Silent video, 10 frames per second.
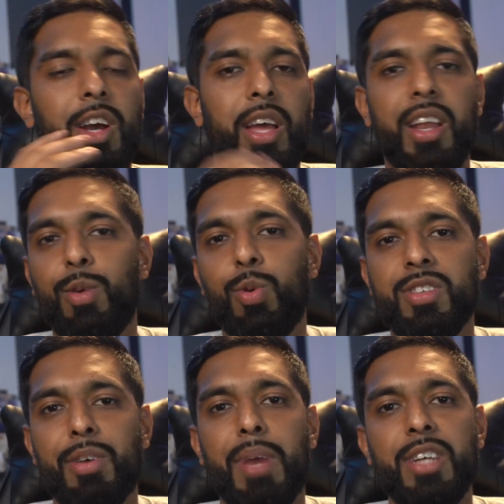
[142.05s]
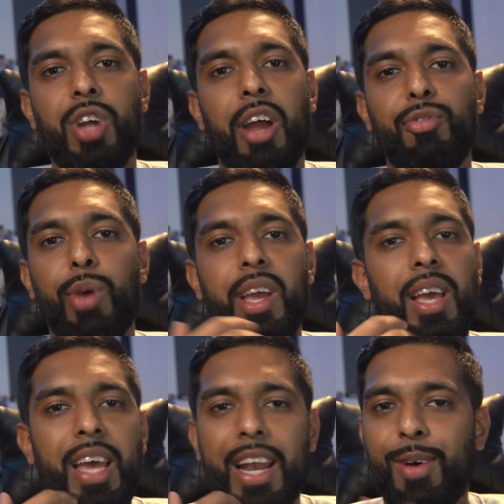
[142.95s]
and it was on my driveway,
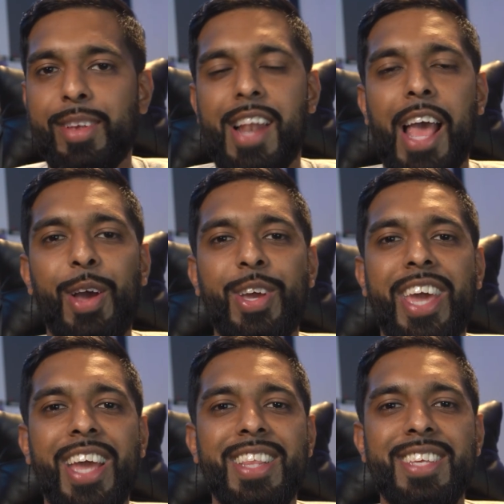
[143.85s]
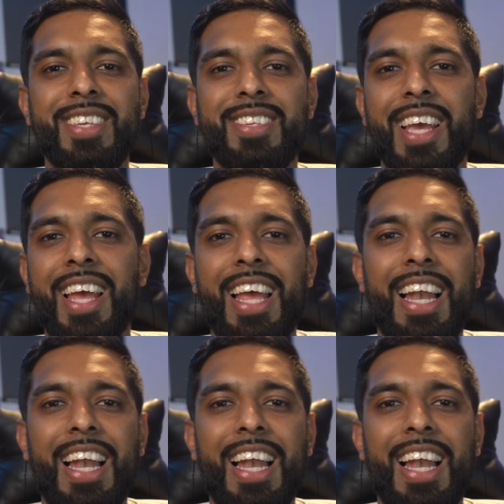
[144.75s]
and I was like, okay, this is it,